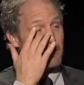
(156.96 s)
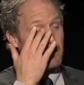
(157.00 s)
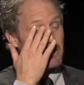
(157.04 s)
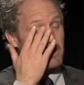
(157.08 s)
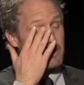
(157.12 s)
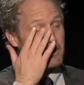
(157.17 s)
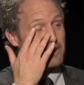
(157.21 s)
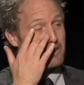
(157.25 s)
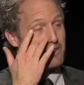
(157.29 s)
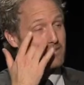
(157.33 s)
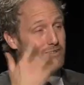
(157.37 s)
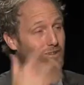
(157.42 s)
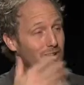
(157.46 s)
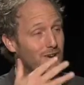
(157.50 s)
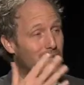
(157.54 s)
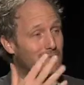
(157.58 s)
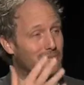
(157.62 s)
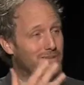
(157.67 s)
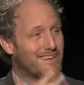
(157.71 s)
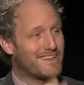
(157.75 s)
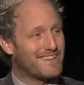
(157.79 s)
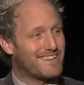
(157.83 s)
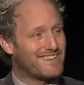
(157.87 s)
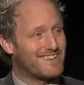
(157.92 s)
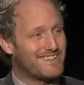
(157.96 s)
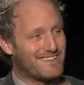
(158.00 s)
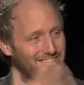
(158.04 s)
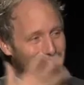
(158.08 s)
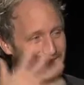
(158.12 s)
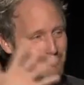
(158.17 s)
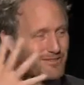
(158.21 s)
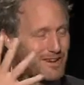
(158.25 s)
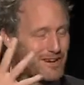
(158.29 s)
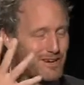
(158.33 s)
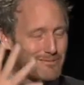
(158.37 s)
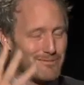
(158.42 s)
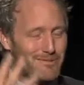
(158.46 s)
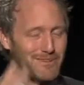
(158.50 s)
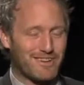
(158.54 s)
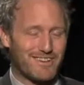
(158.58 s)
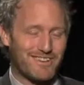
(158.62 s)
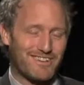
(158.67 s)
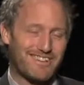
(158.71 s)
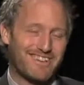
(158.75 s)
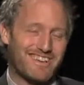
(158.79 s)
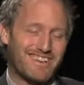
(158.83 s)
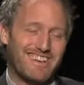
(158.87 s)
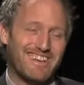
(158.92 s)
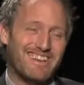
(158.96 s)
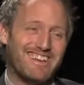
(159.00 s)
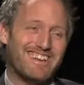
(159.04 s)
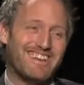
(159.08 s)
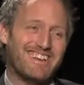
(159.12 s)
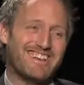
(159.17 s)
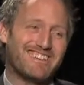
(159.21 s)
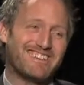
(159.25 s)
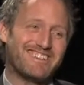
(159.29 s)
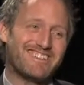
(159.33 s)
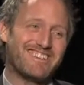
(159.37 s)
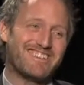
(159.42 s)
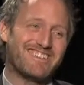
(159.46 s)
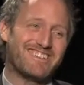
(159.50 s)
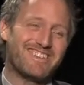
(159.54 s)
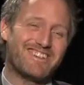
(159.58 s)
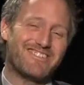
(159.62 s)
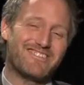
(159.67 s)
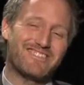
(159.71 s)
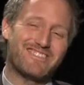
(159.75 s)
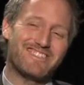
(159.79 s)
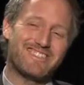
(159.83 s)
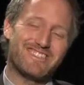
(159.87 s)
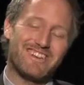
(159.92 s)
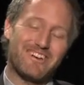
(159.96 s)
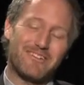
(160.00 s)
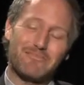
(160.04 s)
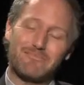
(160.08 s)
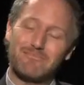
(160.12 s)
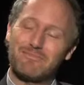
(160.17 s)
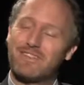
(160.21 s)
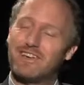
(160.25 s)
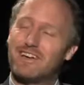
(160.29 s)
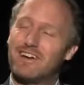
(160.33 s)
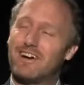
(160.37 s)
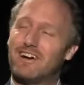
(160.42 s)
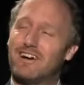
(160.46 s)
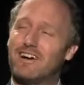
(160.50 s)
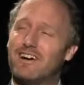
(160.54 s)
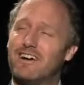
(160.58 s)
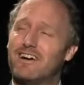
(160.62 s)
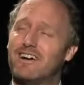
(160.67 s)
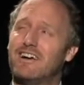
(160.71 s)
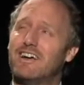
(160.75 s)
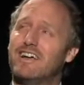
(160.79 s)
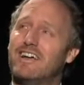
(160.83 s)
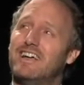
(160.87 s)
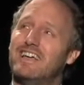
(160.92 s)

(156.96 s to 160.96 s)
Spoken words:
and charming and vibrant. So that was, no.